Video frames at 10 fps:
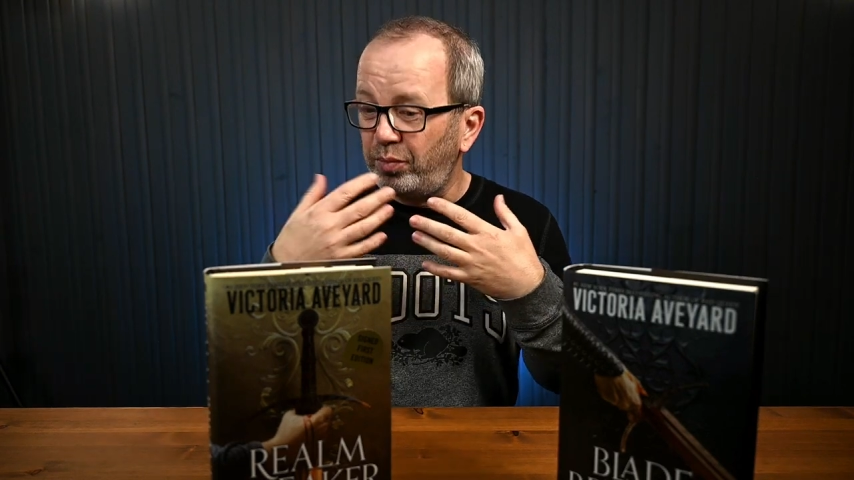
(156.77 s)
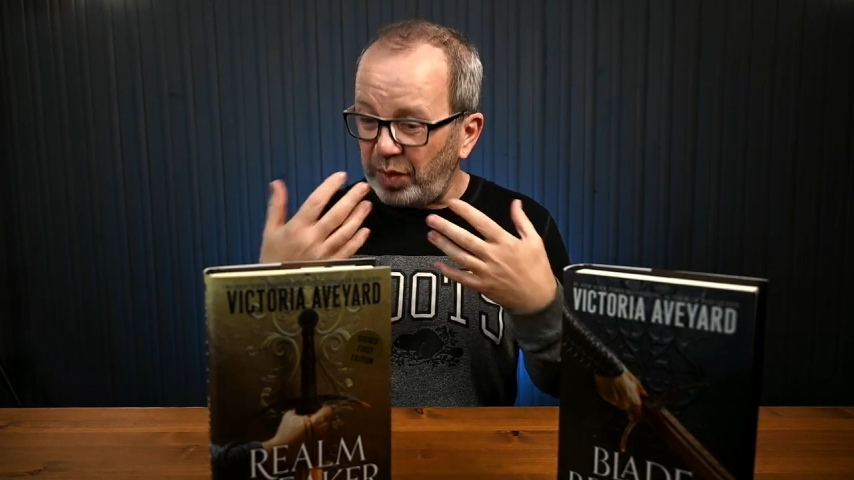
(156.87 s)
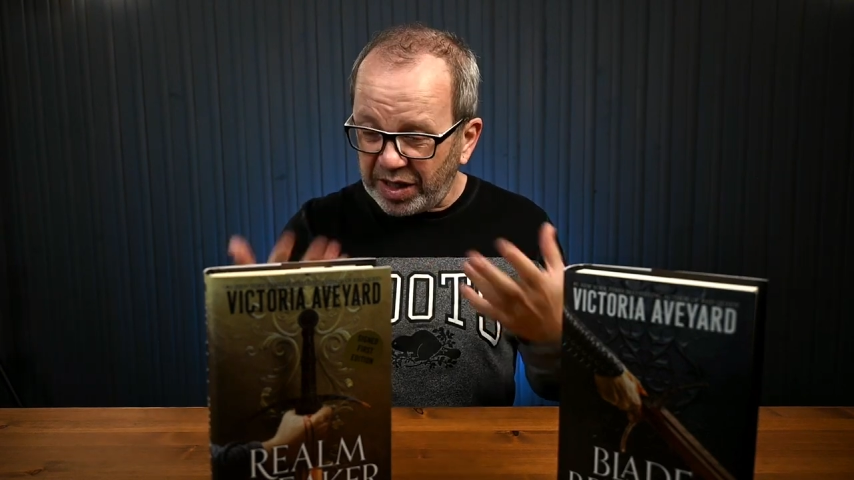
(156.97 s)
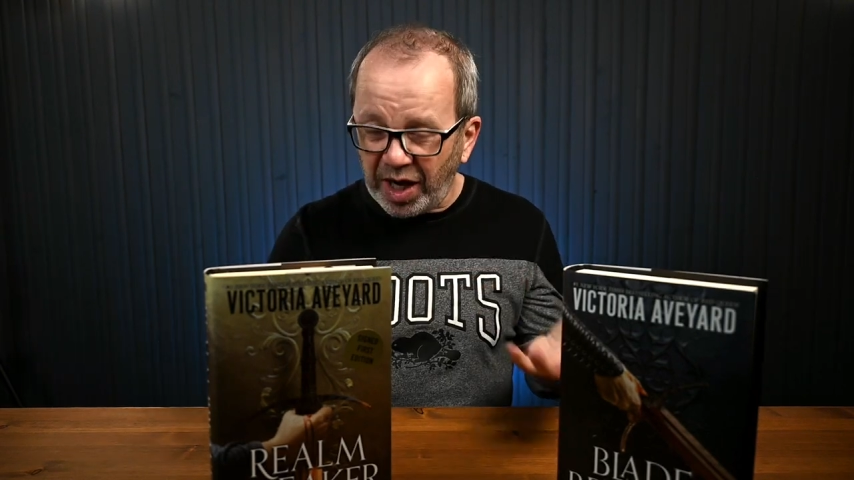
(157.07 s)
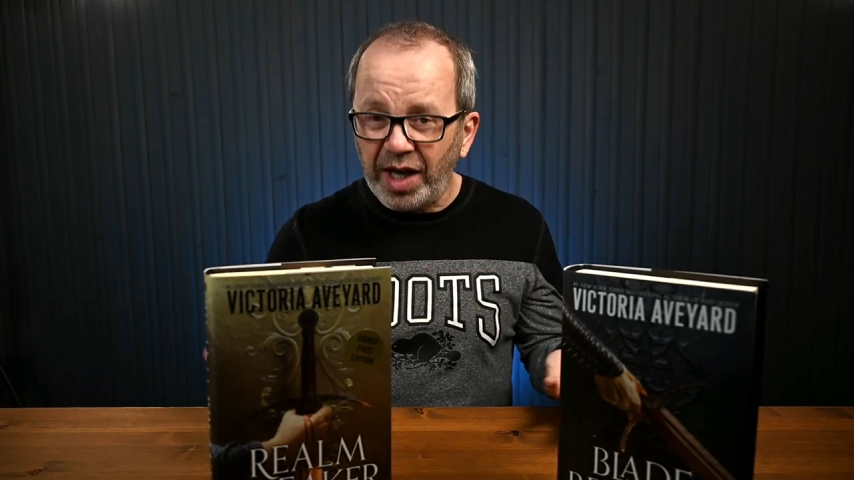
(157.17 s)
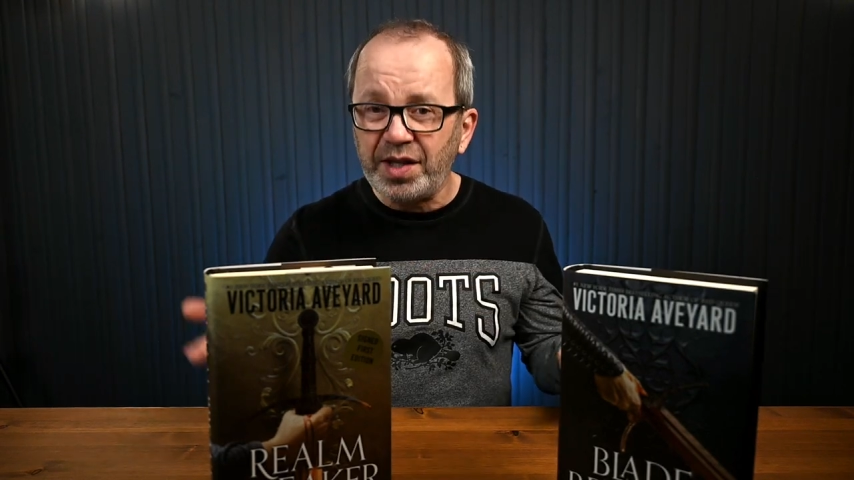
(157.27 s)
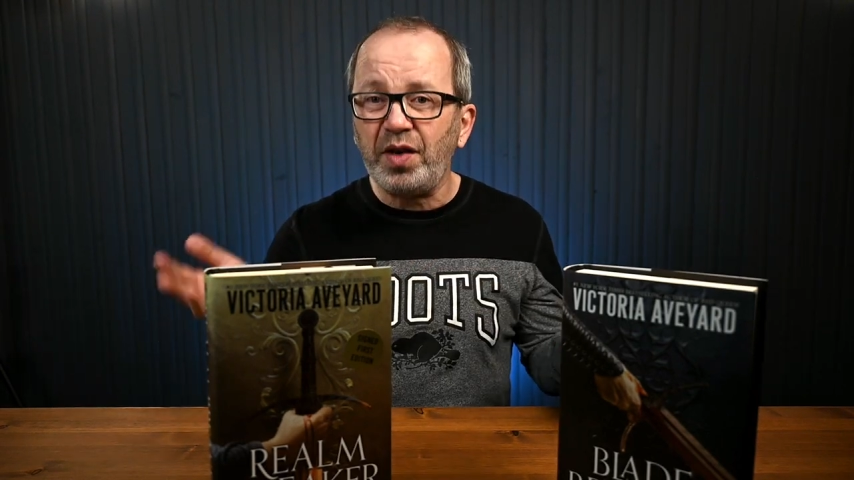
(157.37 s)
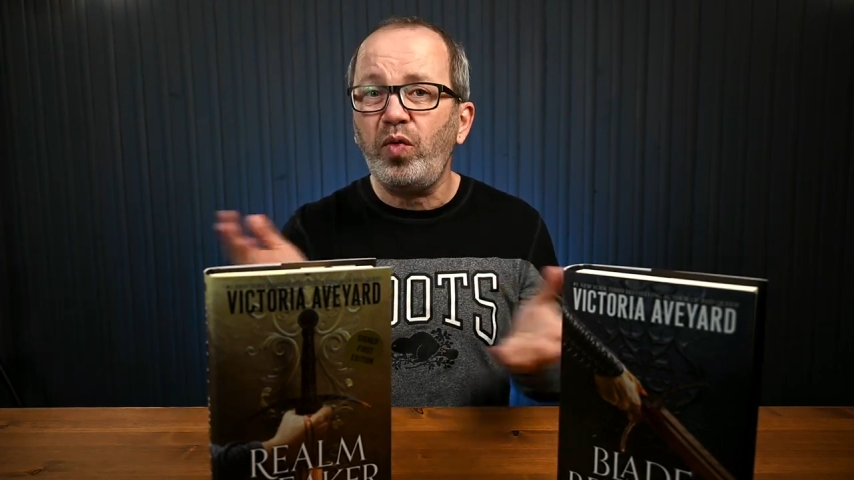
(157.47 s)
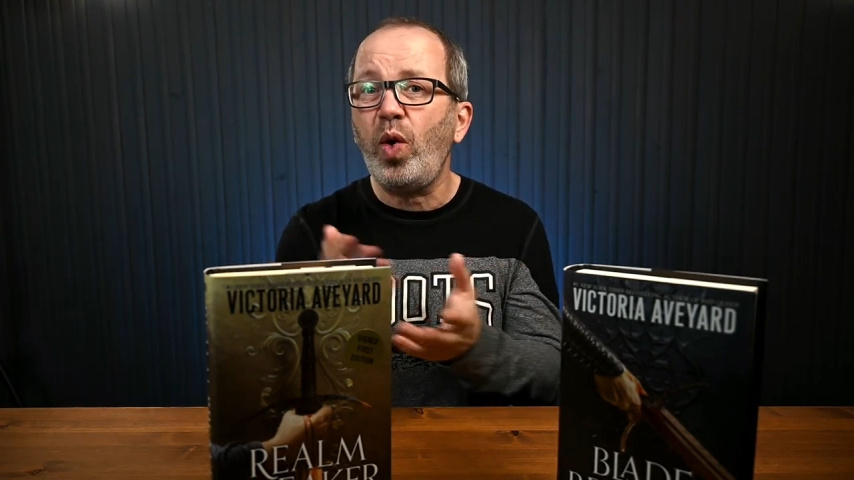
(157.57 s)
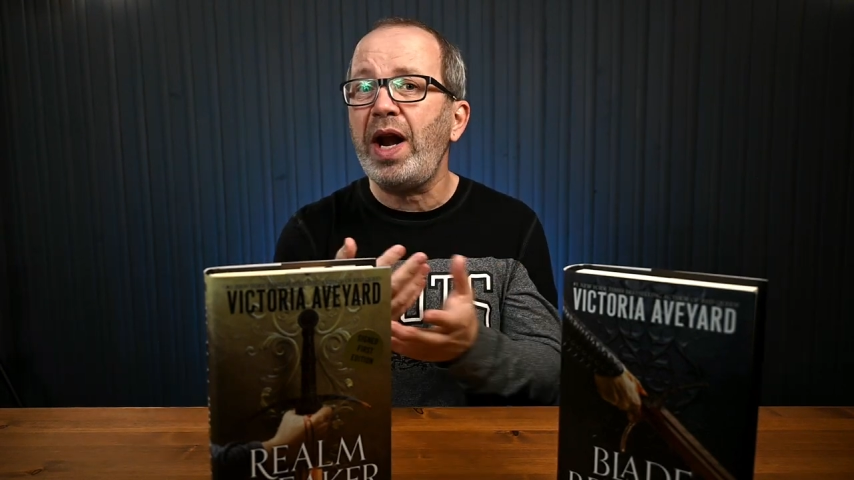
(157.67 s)
because
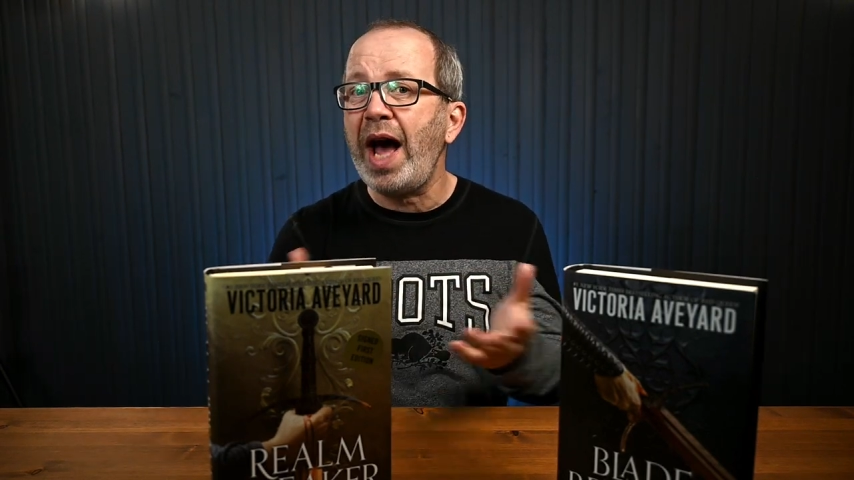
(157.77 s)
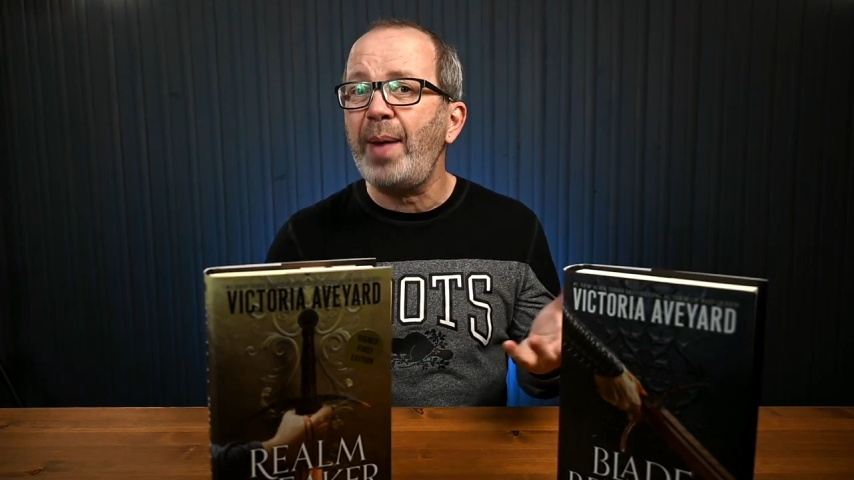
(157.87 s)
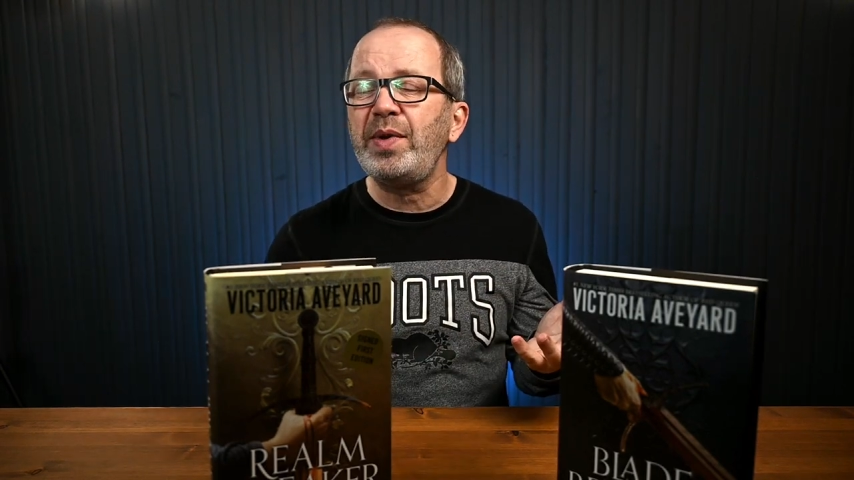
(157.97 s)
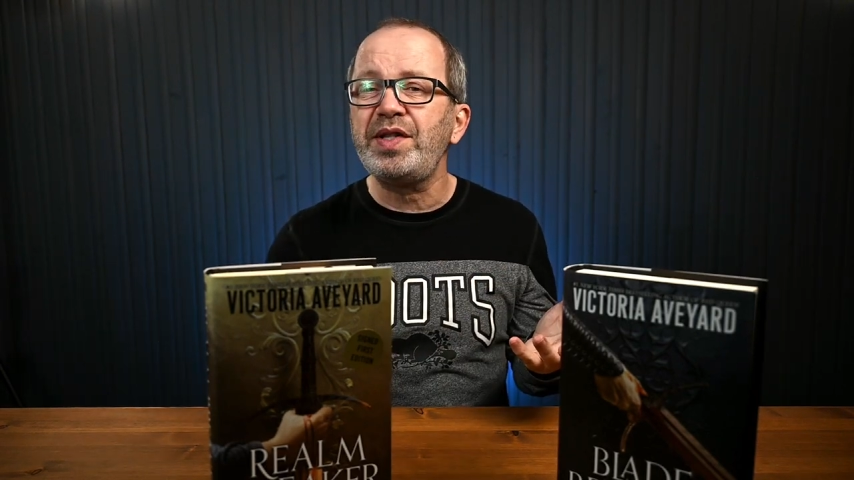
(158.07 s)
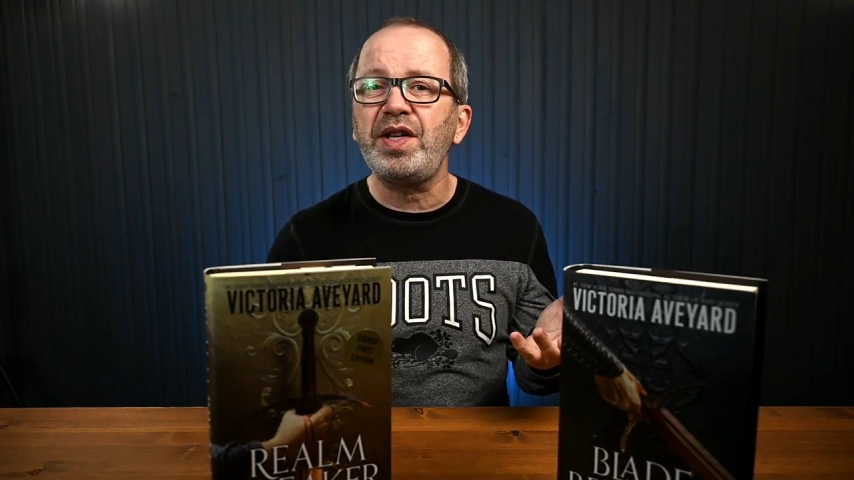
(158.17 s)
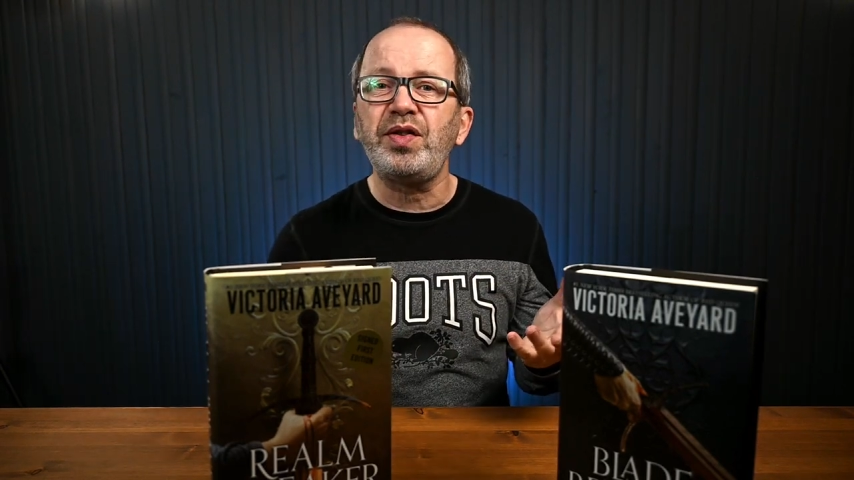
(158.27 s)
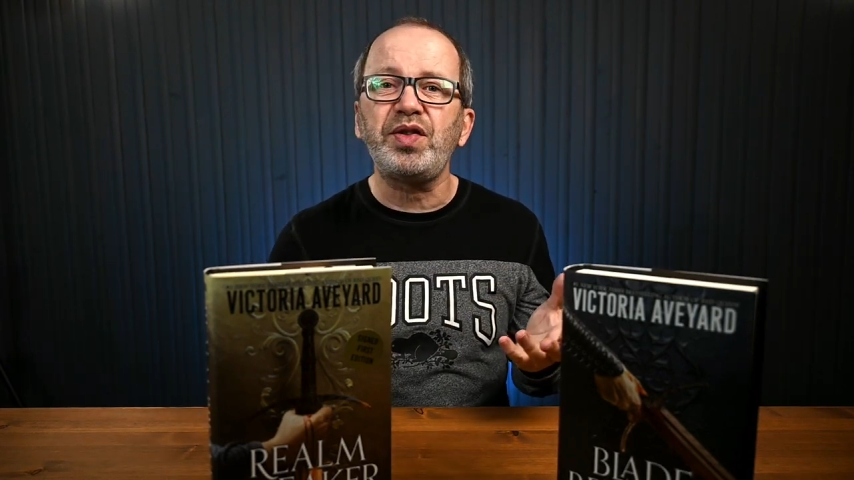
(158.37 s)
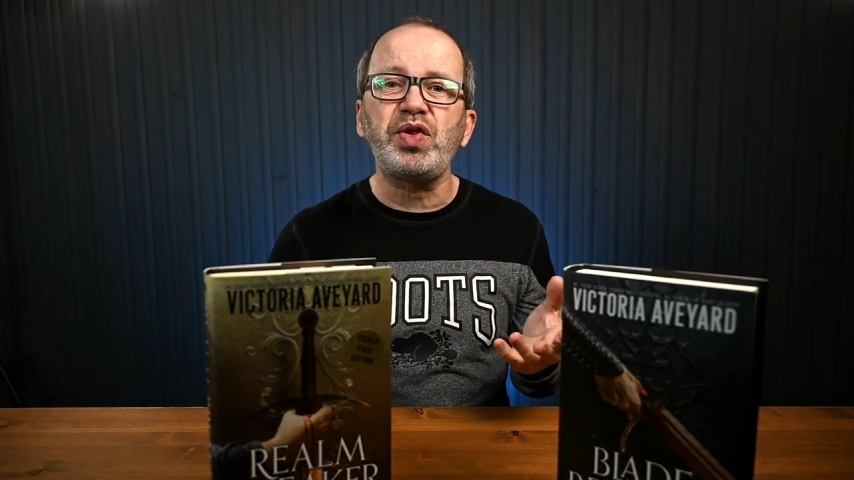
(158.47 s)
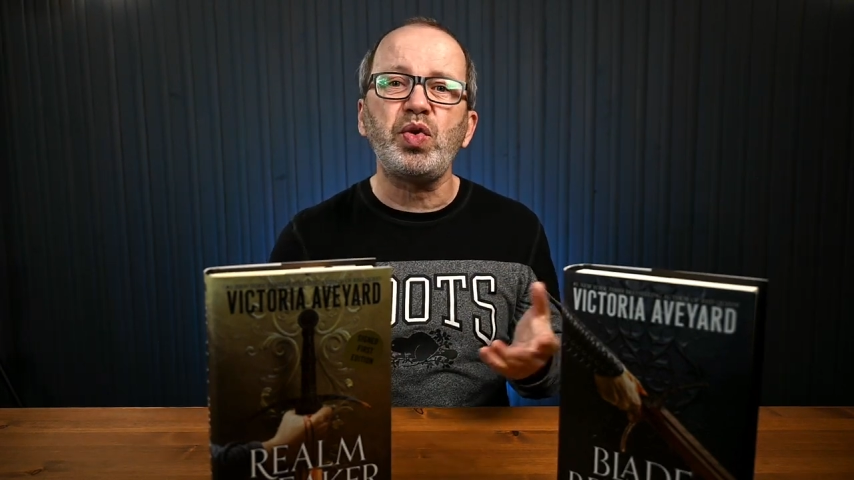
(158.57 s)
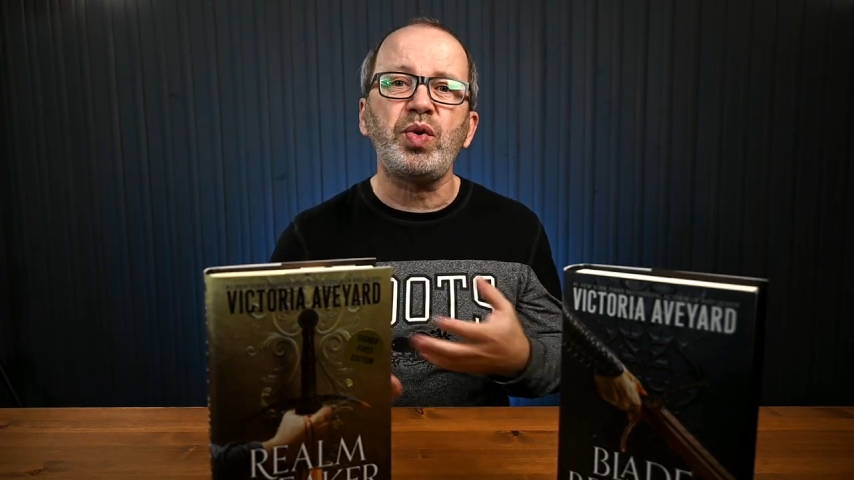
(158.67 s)
of what happens in
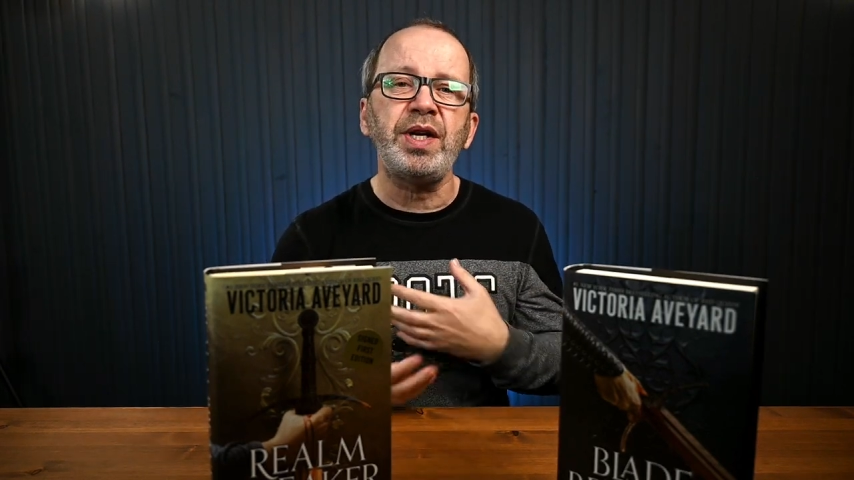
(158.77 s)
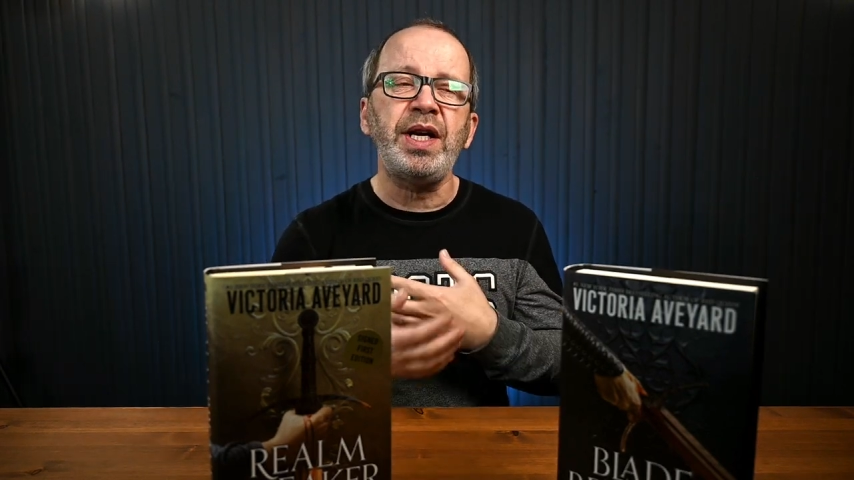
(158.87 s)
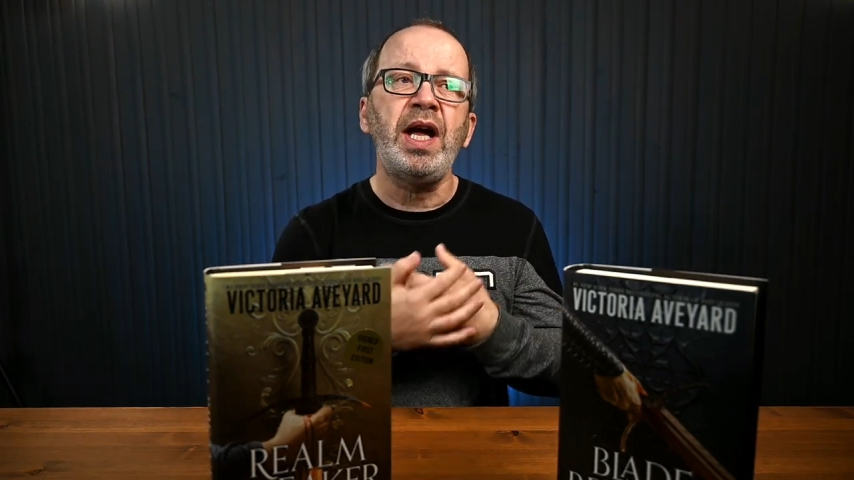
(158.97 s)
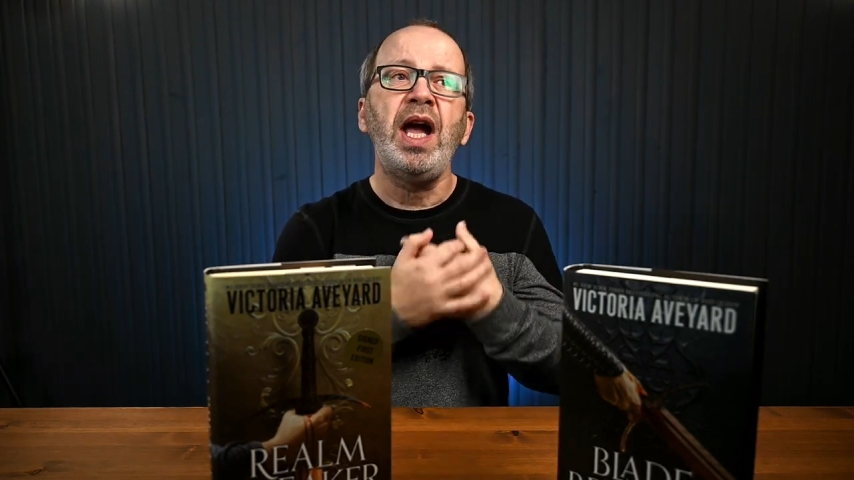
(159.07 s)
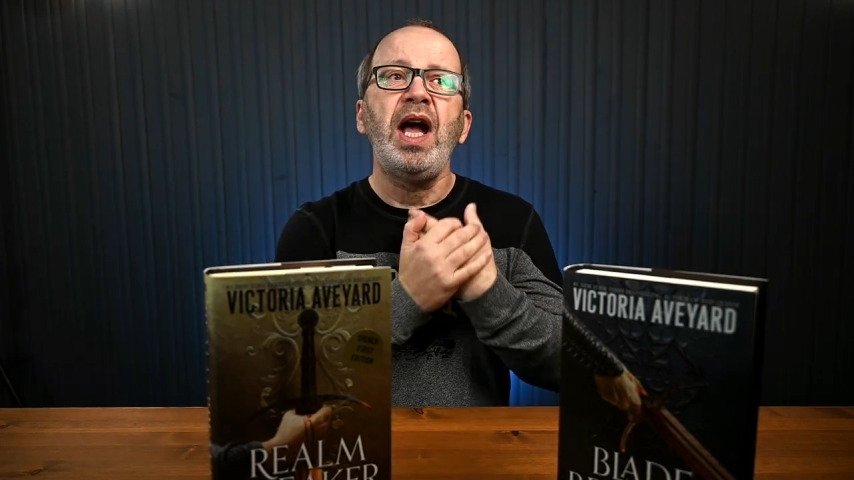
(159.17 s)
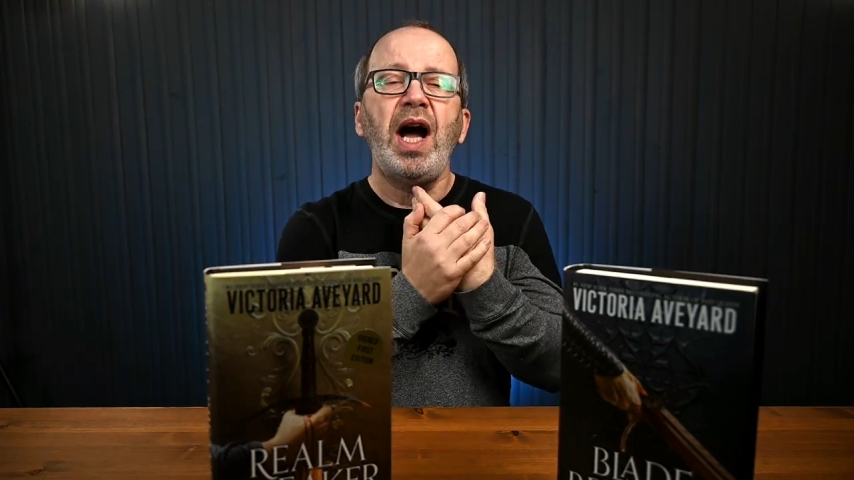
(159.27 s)
the story,